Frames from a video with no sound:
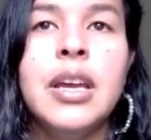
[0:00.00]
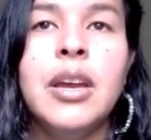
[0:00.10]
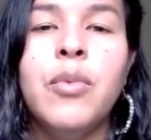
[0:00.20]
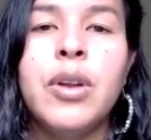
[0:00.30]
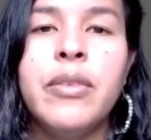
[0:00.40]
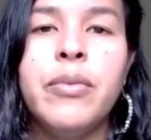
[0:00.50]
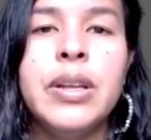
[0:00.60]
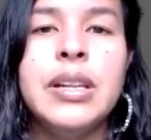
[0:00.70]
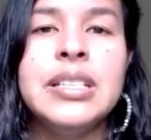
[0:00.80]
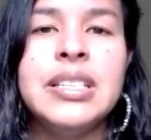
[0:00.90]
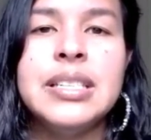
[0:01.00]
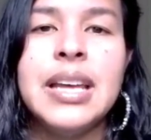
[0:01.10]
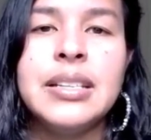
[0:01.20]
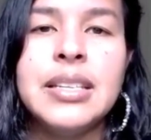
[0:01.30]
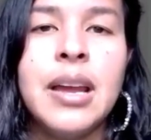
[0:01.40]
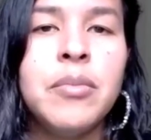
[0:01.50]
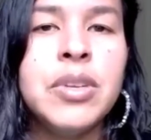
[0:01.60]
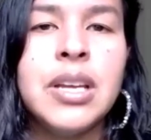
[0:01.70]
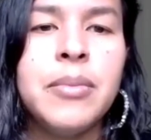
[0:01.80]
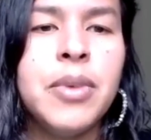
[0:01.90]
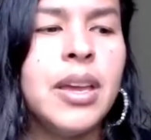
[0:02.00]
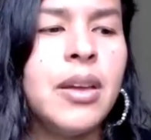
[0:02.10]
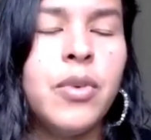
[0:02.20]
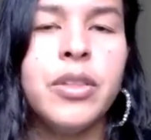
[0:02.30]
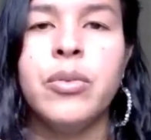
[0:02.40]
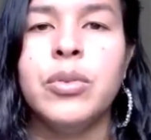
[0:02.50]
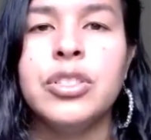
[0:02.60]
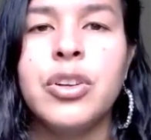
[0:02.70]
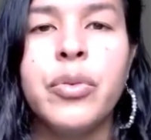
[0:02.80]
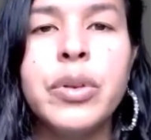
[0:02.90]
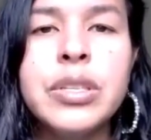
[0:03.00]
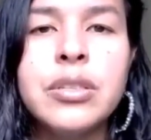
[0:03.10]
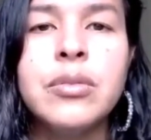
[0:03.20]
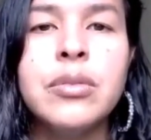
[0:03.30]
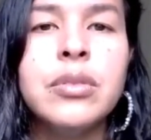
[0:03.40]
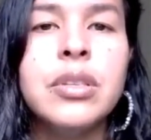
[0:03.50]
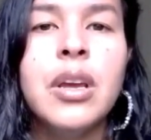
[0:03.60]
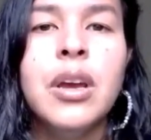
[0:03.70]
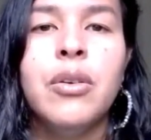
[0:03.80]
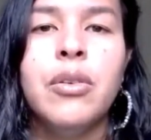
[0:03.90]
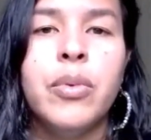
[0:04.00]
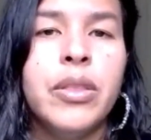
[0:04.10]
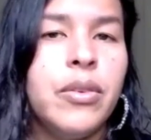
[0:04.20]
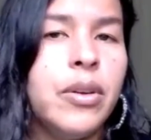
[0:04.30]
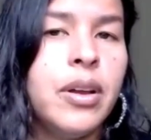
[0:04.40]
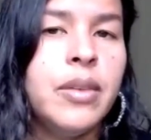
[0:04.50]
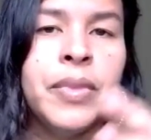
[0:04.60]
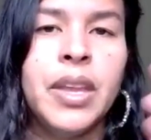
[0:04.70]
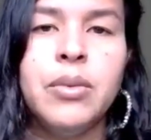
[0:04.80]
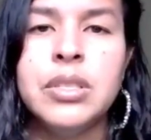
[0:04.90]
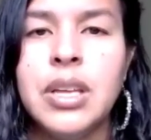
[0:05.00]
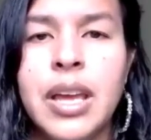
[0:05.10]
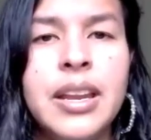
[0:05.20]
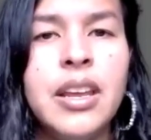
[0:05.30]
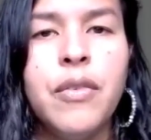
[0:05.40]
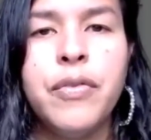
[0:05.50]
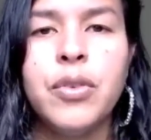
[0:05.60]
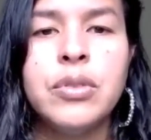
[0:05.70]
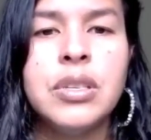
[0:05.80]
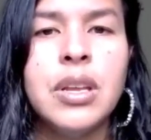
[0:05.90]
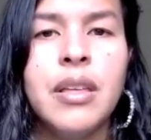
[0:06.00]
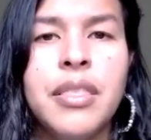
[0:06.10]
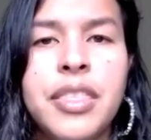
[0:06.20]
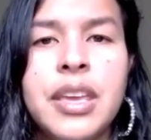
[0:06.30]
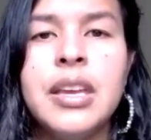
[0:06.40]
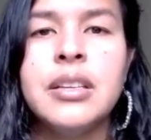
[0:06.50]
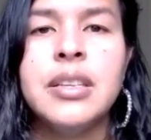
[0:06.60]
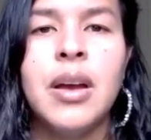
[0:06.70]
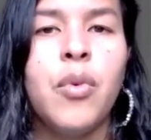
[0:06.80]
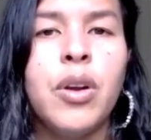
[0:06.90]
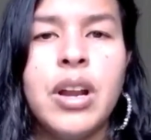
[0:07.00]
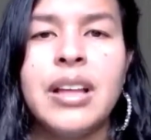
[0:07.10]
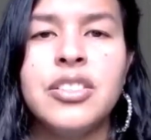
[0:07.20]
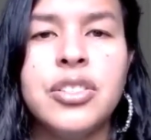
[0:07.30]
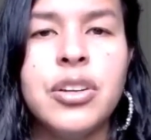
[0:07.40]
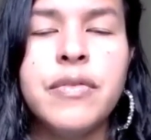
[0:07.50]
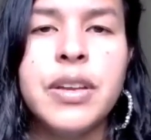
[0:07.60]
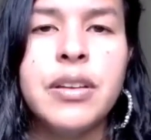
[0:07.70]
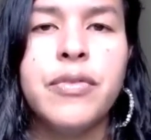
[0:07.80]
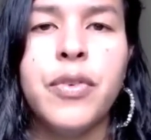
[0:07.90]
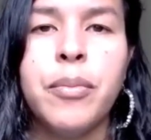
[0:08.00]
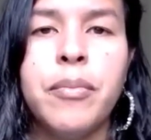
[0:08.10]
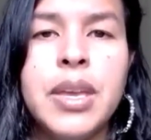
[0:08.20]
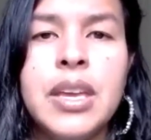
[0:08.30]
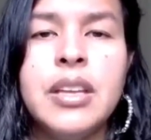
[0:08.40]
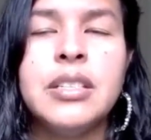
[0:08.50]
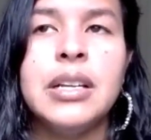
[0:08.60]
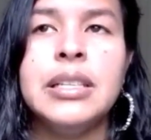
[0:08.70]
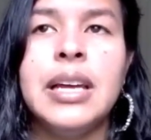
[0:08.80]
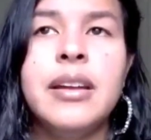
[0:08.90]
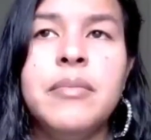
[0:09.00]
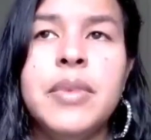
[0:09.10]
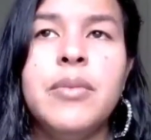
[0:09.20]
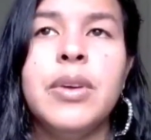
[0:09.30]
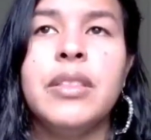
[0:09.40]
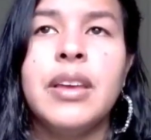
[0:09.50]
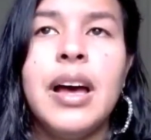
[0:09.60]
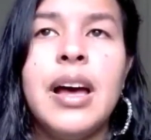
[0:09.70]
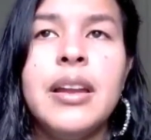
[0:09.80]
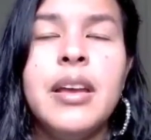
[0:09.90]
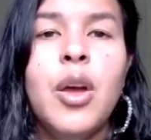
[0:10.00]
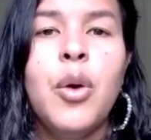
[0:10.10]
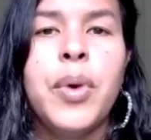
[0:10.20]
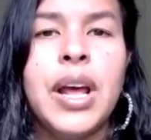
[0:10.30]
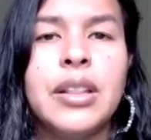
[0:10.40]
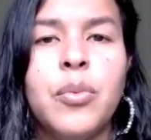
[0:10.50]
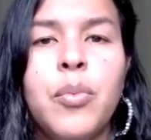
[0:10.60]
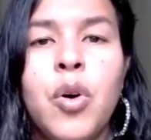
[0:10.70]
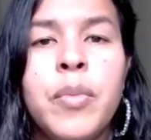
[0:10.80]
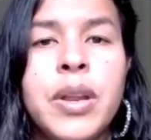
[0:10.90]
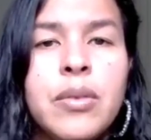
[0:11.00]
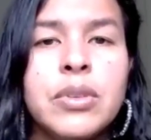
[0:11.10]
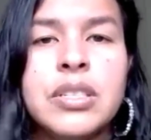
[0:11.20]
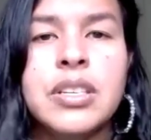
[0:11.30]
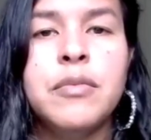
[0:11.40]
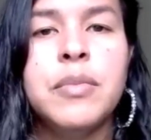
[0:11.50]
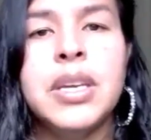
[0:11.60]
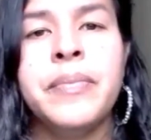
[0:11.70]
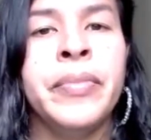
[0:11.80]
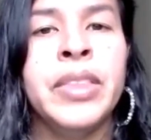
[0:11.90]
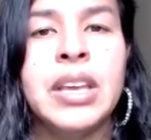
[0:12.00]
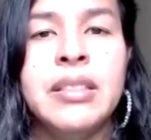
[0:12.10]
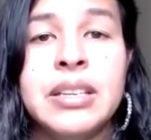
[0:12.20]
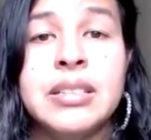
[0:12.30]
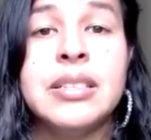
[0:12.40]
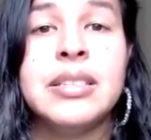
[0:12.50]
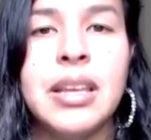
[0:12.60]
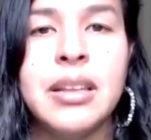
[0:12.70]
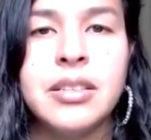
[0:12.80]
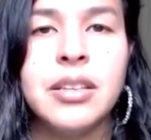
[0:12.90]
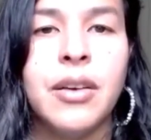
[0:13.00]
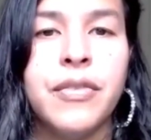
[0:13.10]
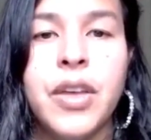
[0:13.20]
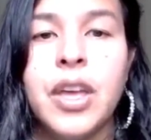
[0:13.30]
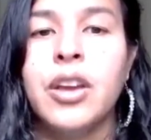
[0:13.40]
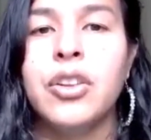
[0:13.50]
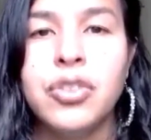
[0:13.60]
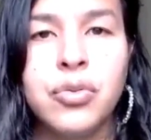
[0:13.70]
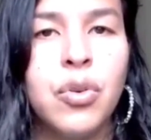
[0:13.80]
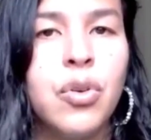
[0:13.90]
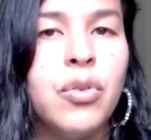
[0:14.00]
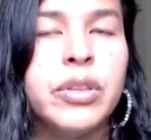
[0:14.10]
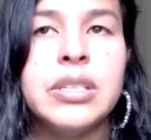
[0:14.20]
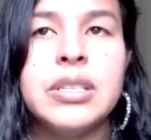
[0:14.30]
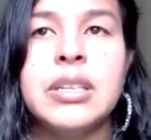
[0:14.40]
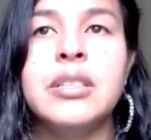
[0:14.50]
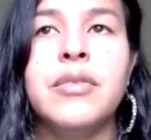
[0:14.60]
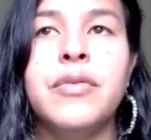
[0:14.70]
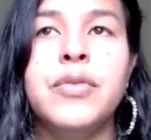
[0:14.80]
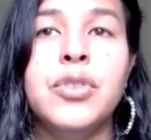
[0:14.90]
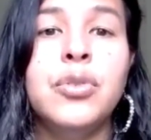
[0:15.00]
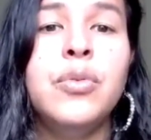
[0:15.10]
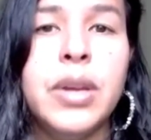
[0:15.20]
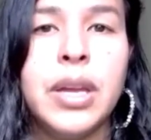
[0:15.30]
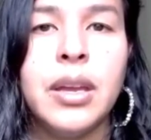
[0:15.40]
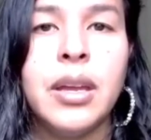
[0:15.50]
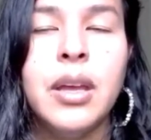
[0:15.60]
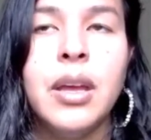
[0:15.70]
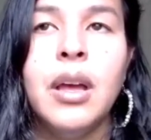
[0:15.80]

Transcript: And what I realized is that time and time again, whether it was crystals or whether it was any of those things that were not serving for me to align me with God, but at the moment it was giving me this sense of control, this sense of doing.